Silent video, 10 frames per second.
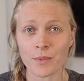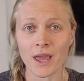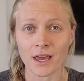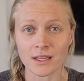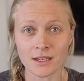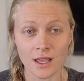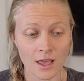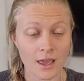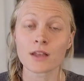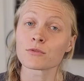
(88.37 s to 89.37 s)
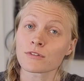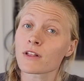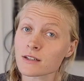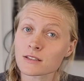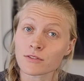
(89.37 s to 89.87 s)
pan and
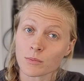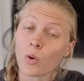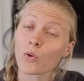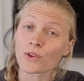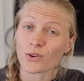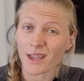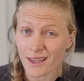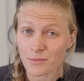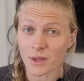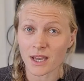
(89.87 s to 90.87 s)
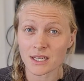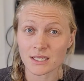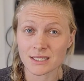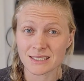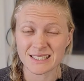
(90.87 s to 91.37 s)
reflexively pulling your hand back.
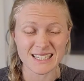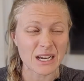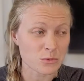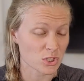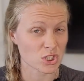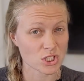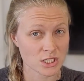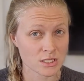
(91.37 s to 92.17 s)
Ouch.